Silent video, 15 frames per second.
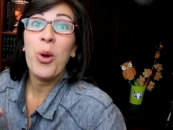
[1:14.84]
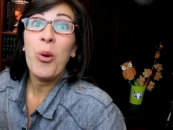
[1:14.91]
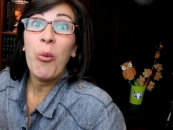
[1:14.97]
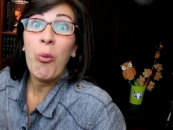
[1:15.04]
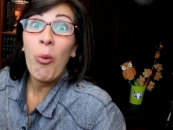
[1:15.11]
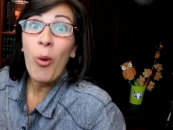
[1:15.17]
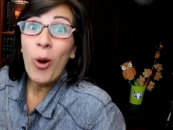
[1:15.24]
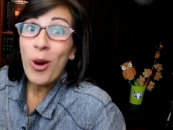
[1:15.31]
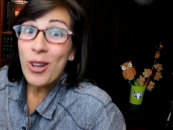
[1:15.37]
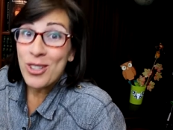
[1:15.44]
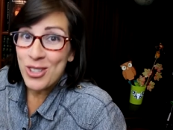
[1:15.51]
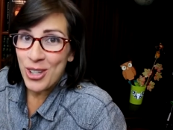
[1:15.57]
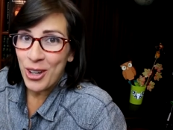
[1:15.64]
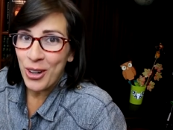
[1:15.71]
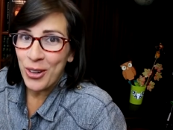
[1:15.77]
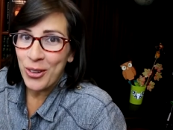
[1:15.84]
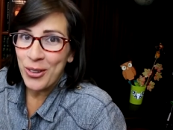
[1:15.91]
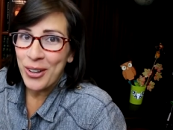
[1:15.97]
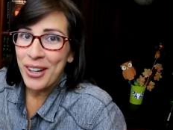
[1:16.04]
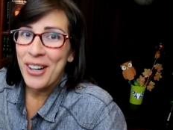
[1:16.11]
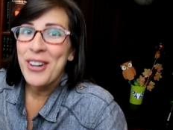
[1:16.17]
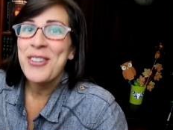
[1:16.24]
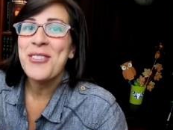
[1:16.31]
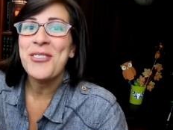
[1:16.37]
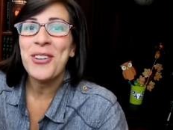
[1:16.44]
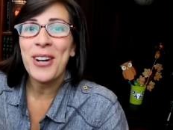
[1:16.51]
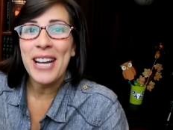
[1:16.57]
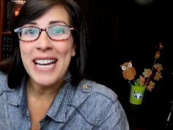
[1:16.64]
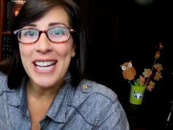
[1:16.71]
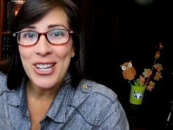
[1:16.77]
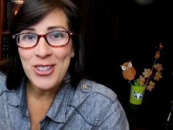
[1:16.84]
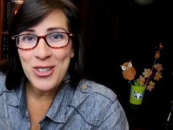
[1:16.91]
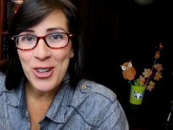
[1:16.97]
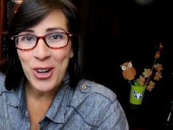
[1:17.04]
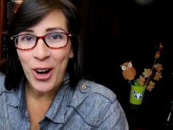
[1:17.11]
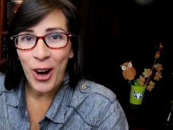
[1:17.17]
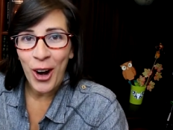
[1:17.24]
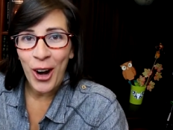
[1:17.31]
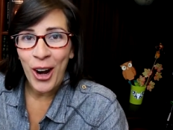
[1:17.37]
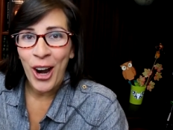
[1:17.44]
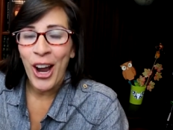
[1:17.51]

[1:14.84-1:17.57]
rewards you for eating sugar.